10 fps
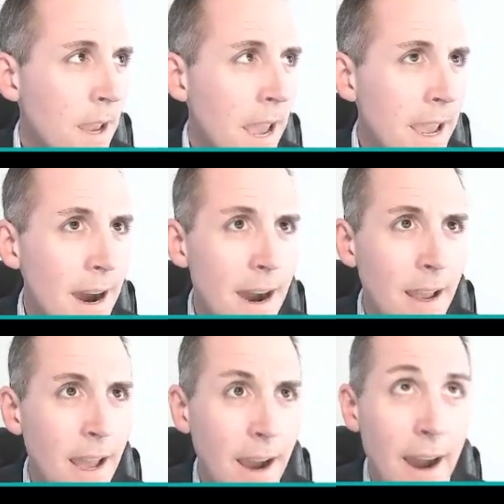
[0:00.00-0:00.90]

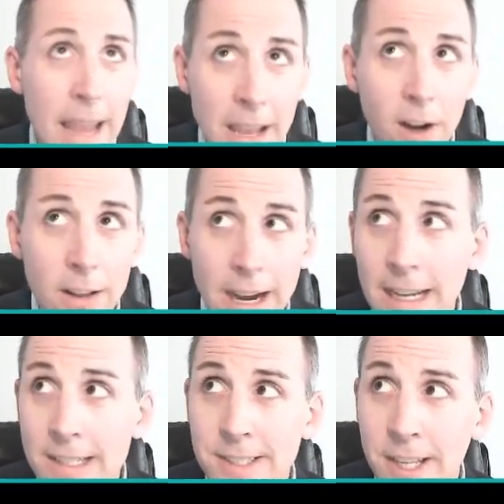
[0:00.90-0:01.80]

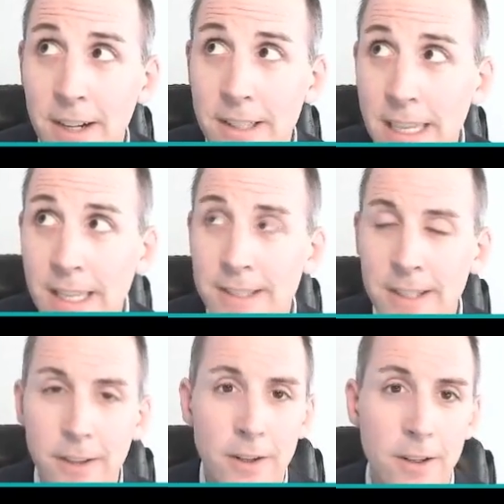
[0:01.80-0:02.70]
ALI CLE is
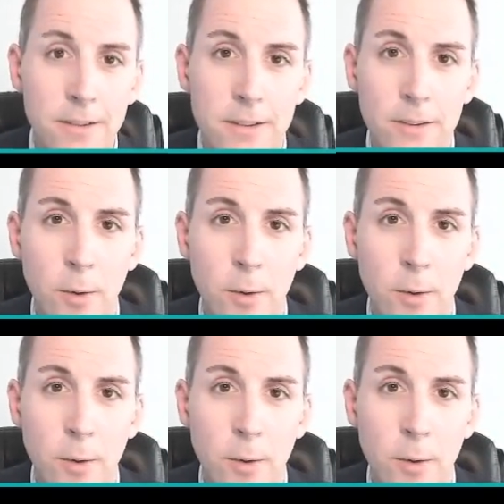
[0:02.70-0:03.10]
another